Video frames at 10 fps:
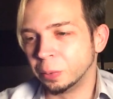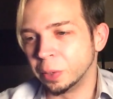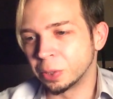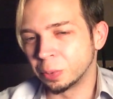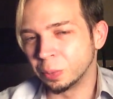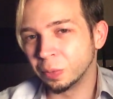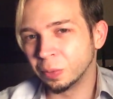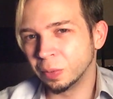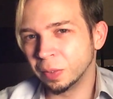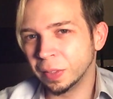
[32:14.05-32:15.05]
Which
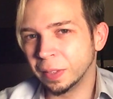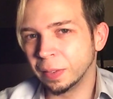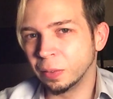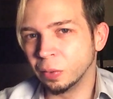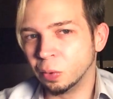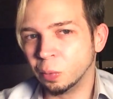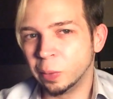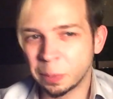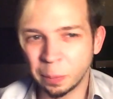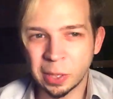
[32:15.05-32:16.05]

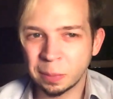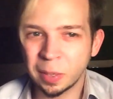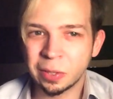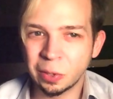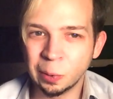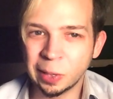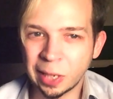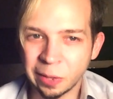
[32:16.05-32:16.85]
brings me to the